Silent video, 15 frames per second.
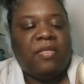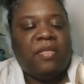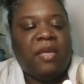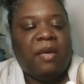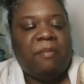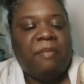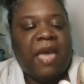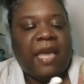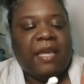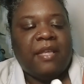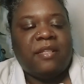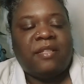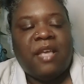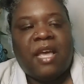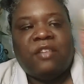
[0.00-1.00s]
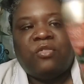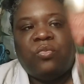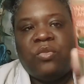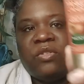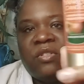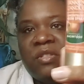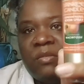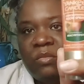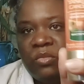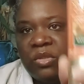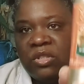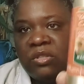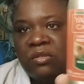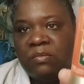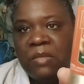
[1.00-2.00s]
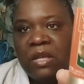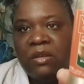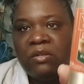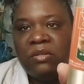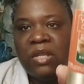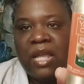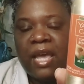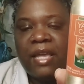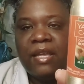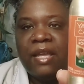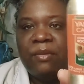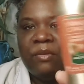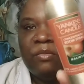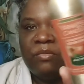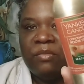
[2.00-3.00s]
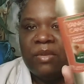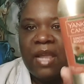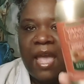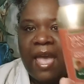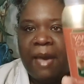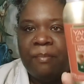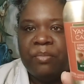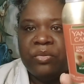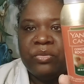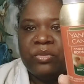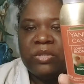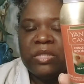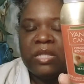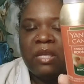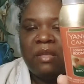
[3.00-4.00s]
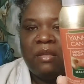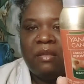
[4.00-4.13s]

the Macintosh, which smelled like apples.